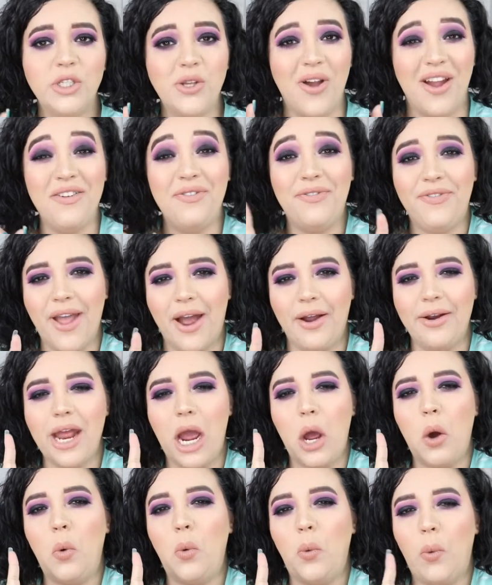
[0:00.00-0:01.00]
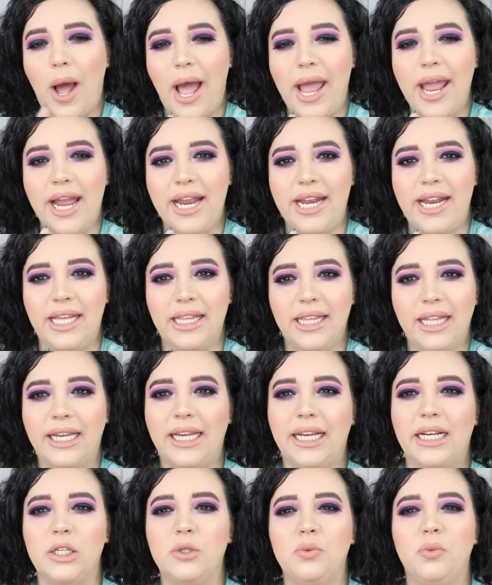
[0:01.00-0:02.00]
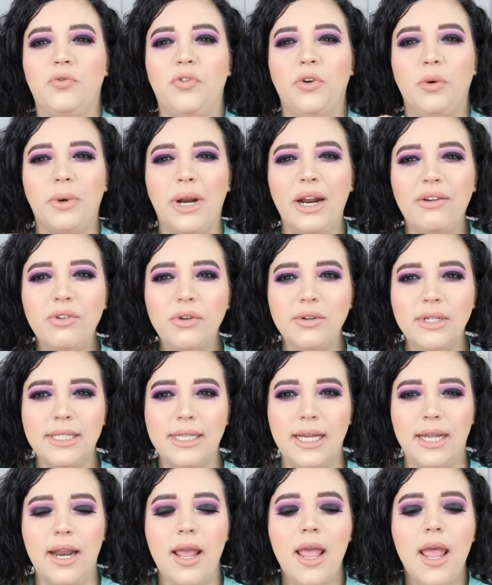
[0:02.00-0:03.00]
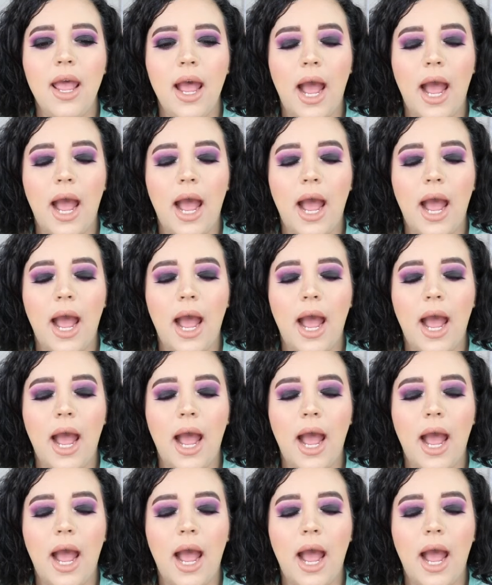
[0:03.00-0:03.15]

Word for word: So I found out why I didn't like it because for whatever reason,